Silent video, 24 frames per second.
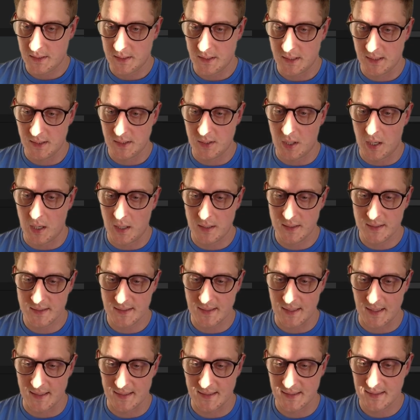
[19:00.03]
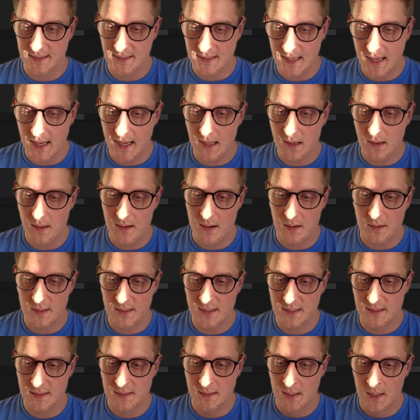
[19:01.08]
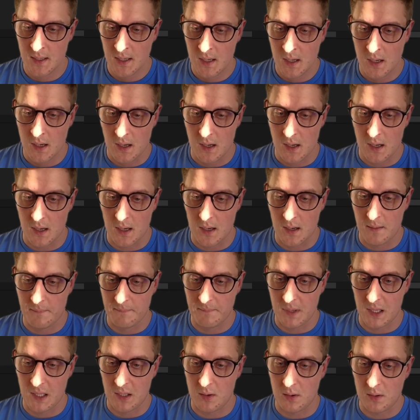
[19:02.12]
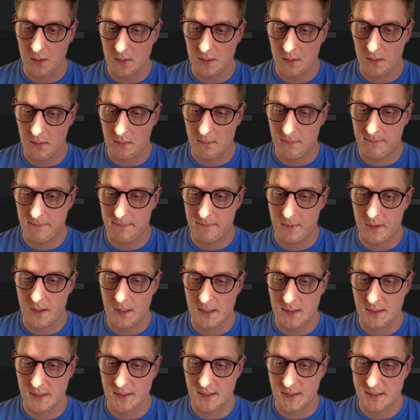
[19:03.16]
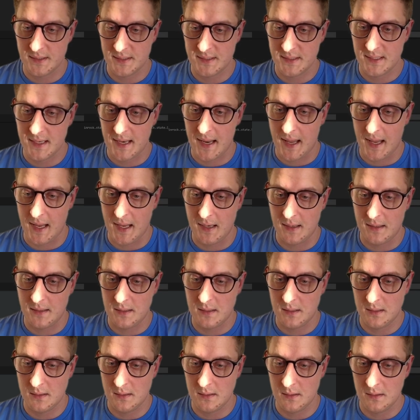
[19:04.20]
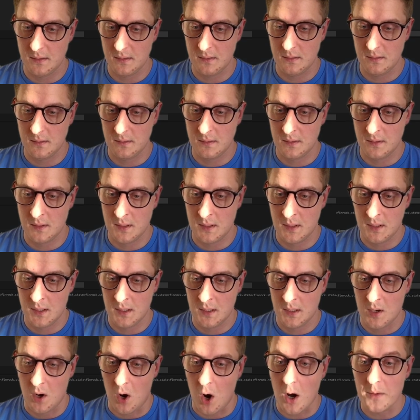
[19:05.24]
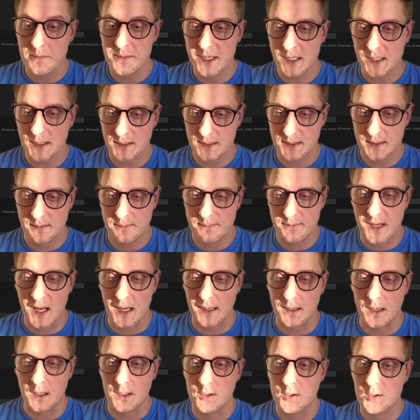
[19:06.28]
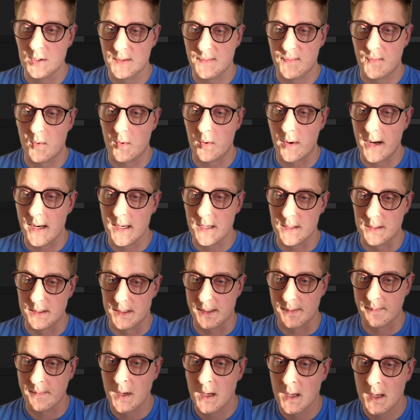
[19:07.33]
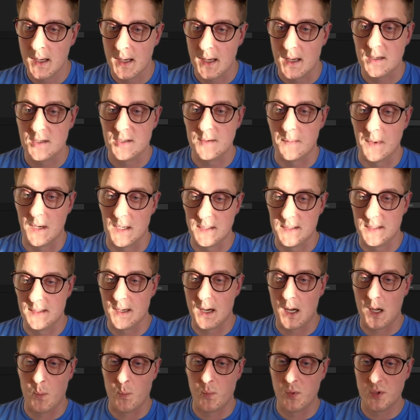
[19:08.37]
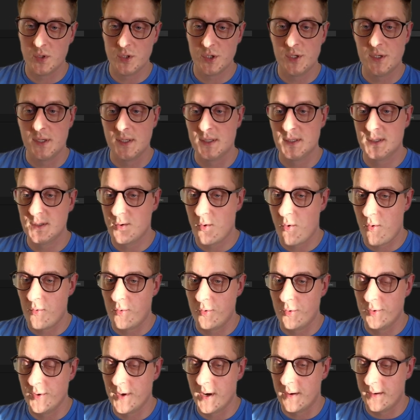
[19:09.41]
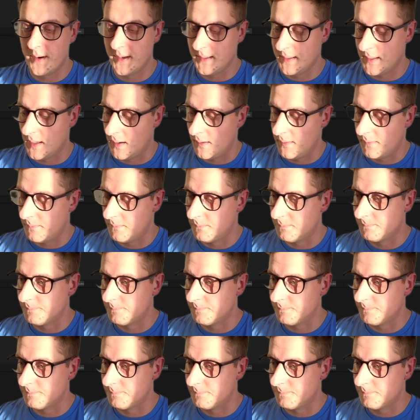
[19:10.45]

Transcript: returns a state. There is a lot of state objects that are used for rendering. As you might see, I push this through the render.